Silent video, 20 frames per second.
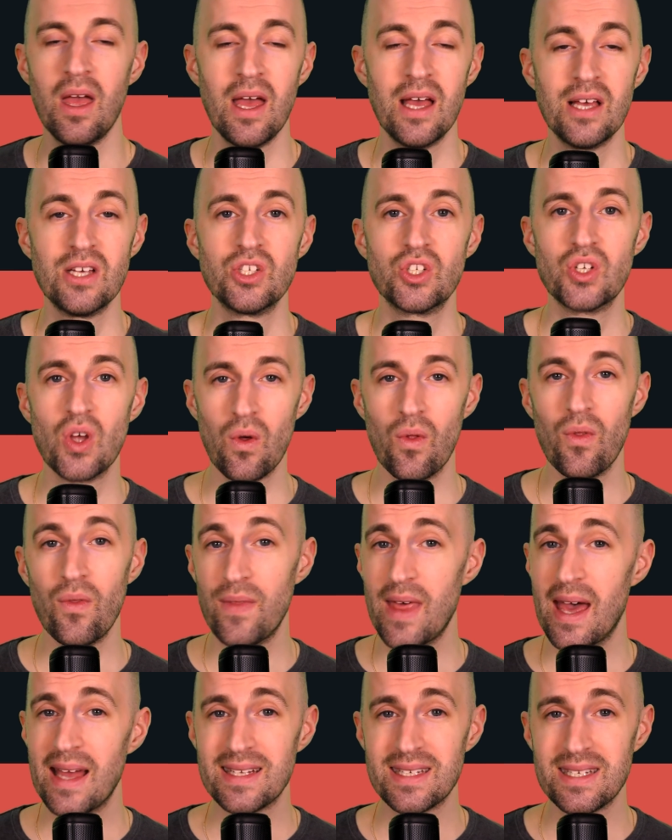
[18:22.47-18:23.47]
So
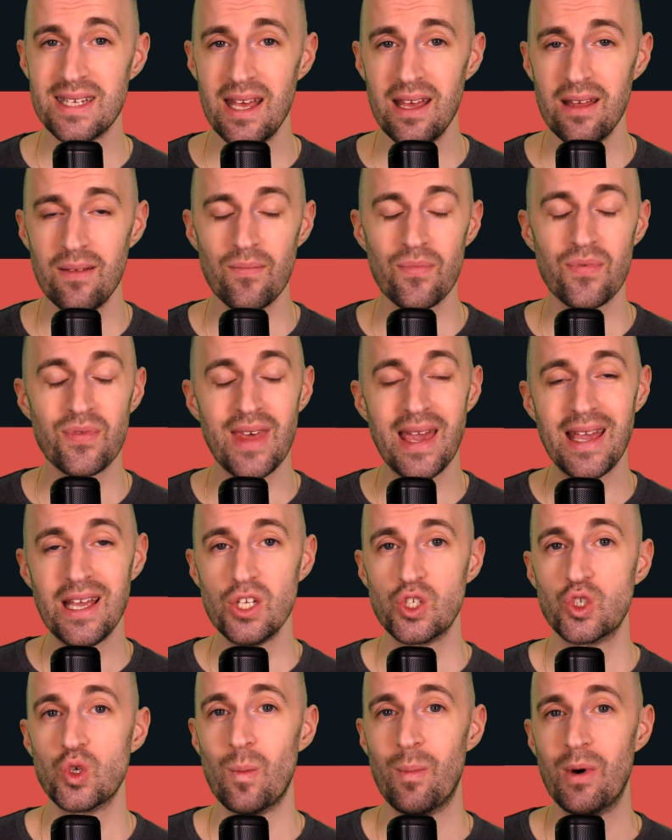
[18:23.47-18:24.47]
that's it. Thank you
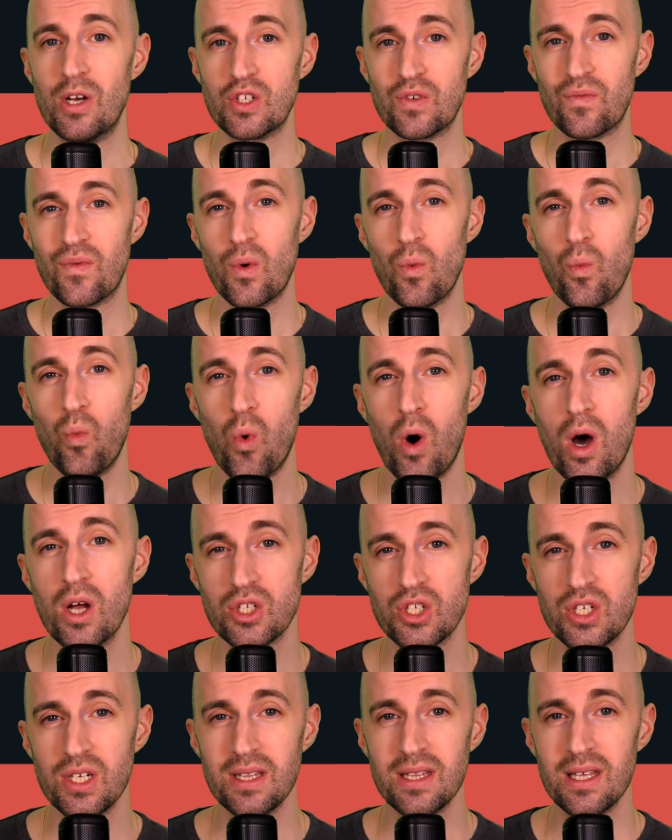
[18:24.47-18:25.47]
so much for
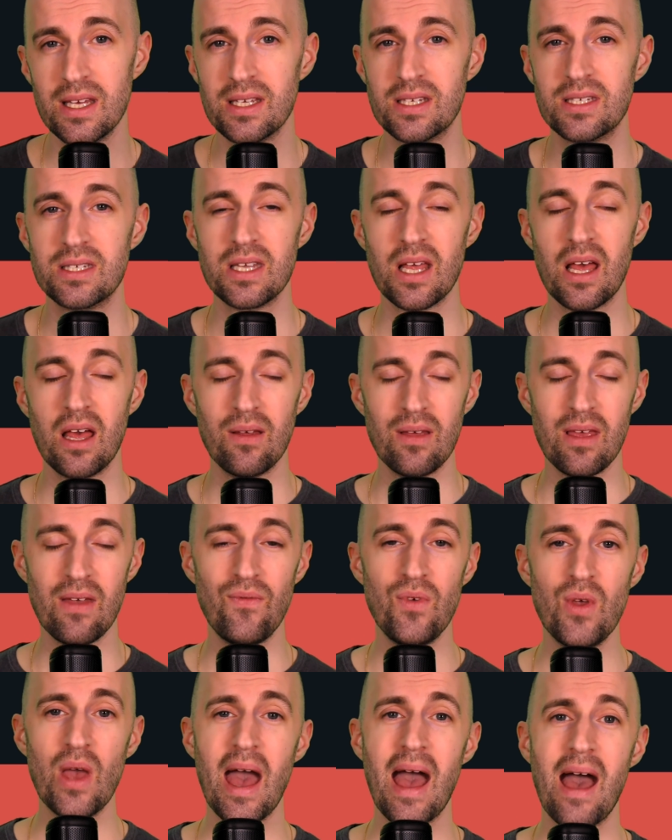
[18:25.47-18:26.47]
watching this. If
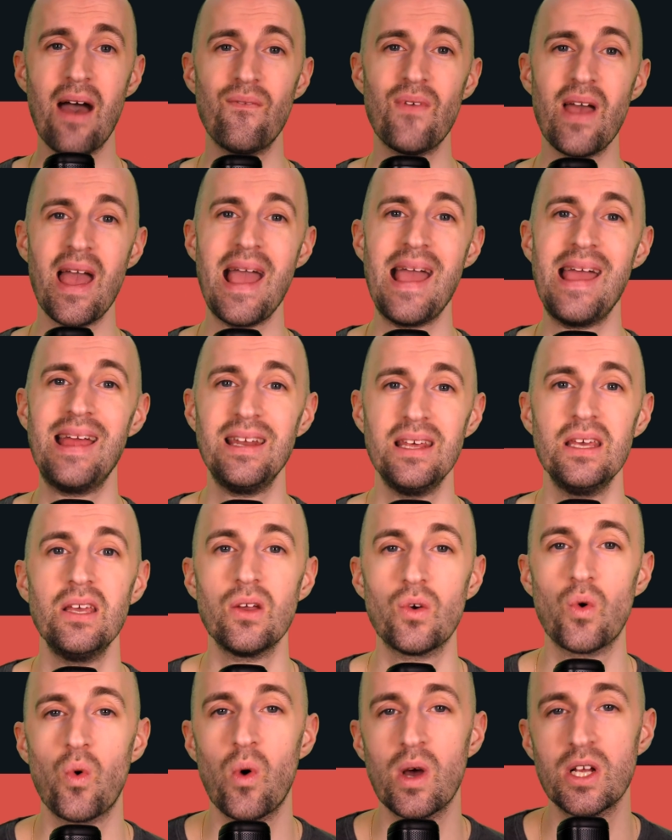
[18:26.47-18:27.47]
you have any
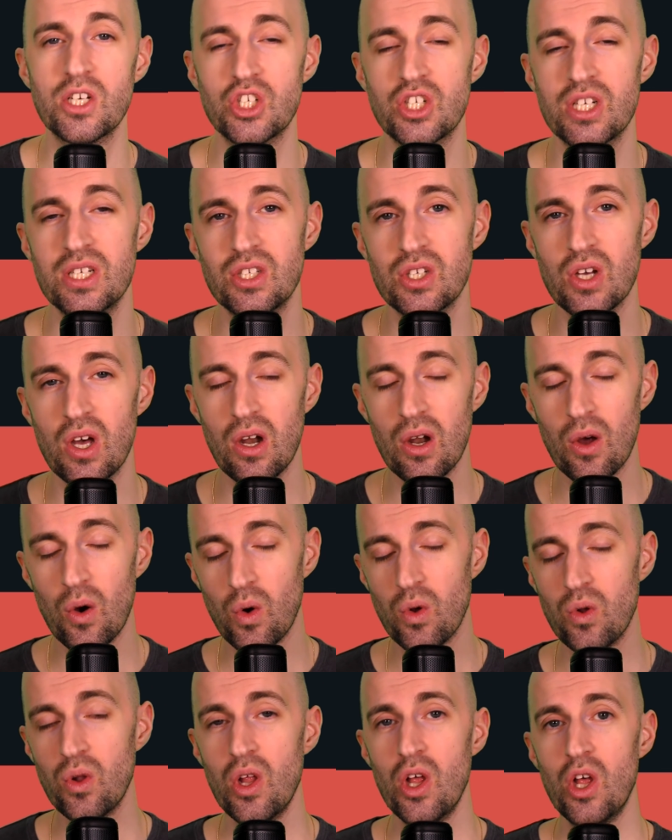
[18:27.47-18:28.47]
questions at
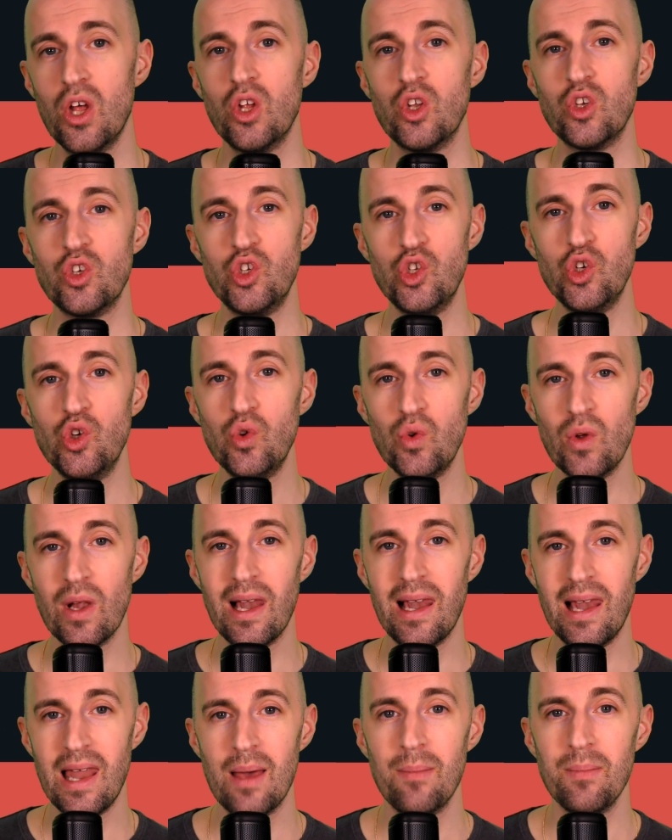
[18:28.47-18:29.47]
all, do
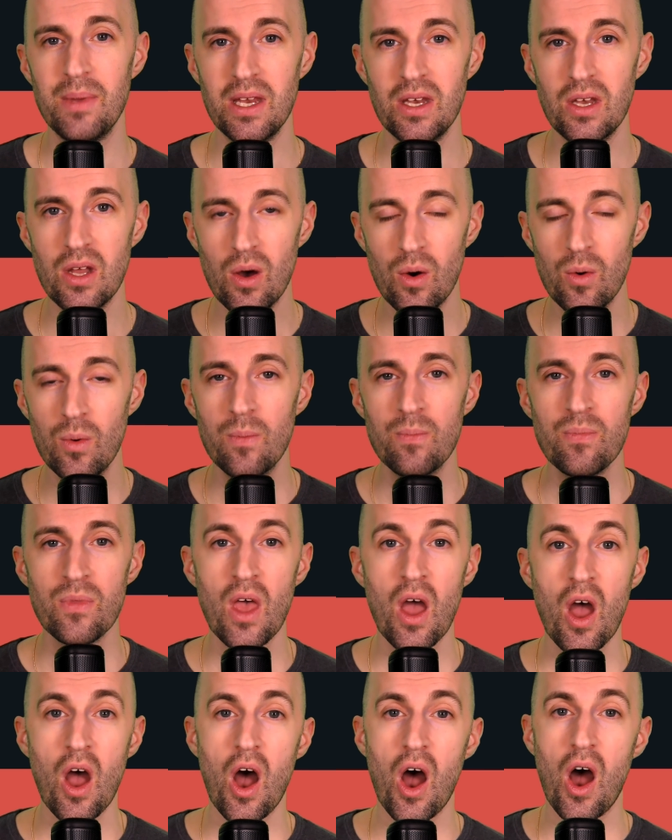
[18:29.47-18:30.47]
let me know.
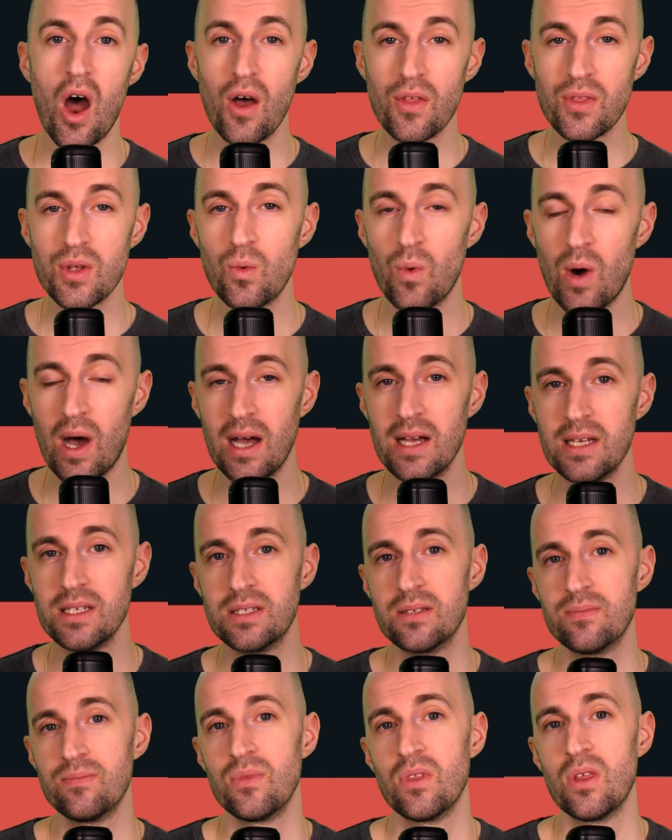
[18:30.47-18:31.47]

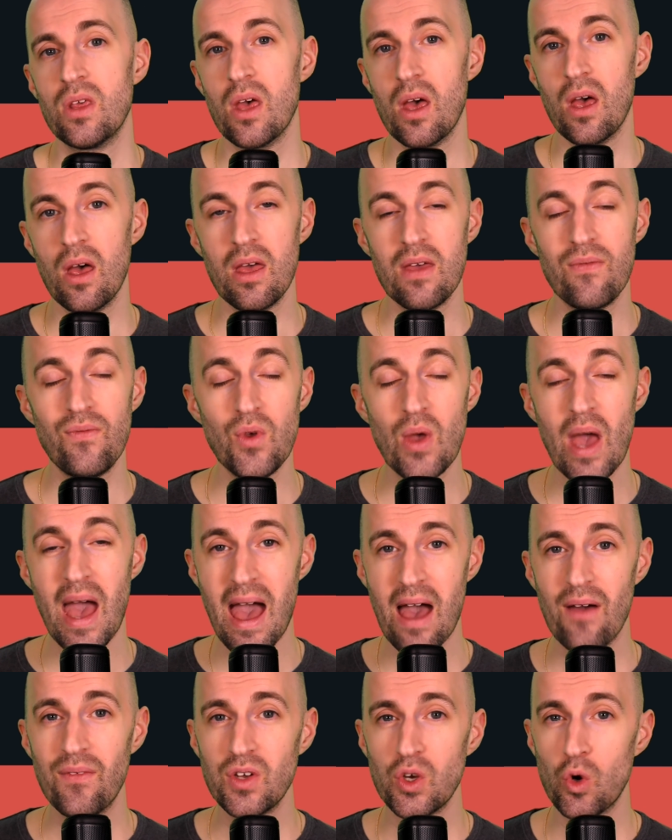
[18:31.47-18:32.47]
Otherwise, if you
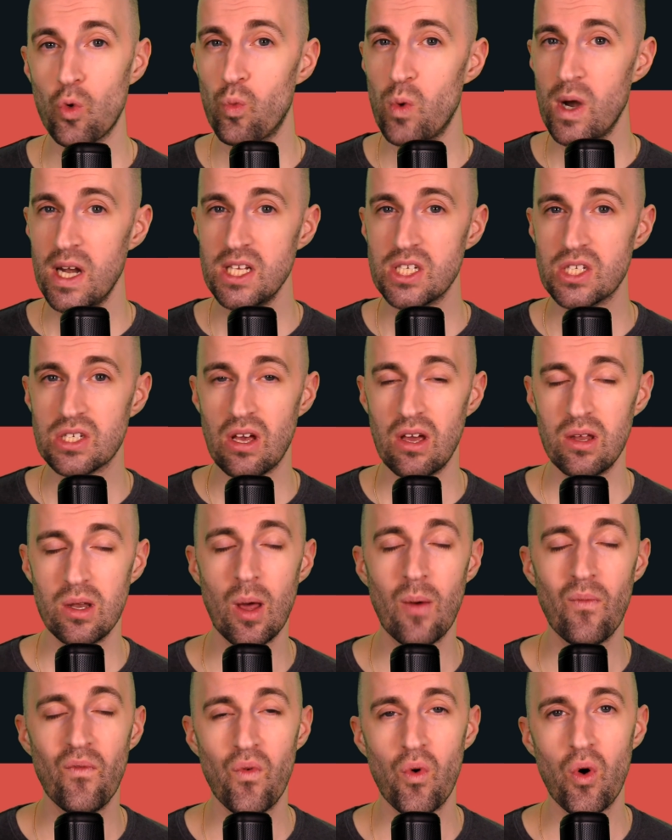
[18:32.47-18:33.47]
haven't already signed
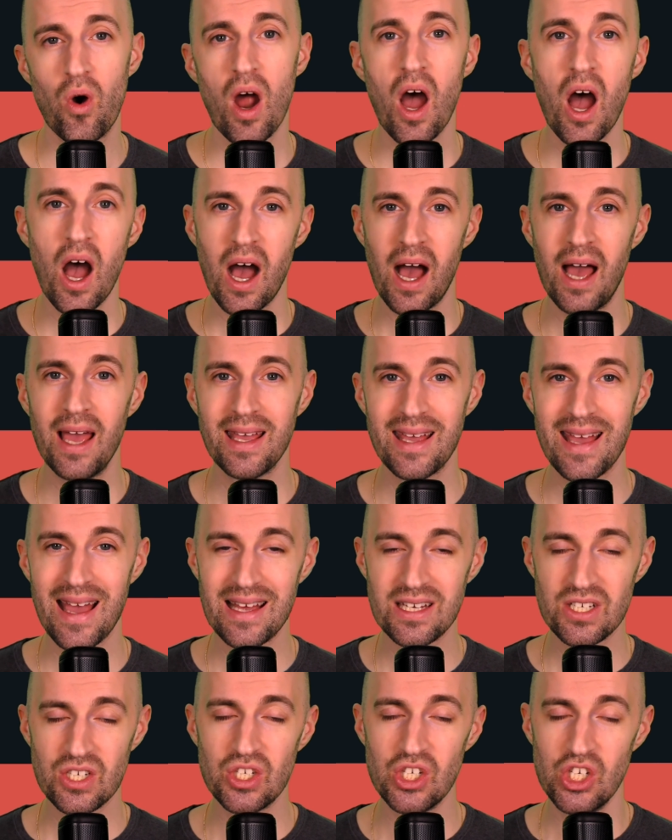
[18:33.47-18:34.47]
up for Hike
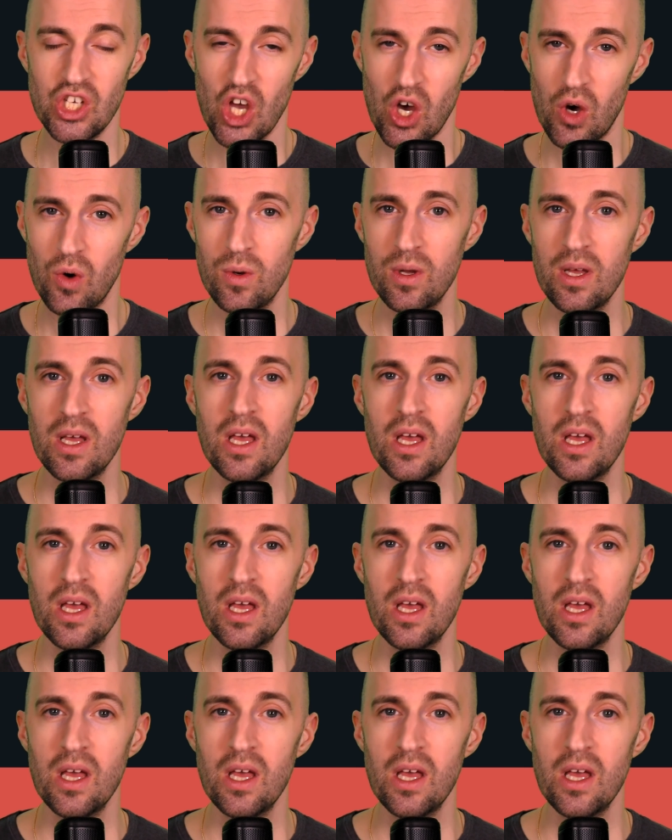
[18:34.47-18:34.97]
SEO,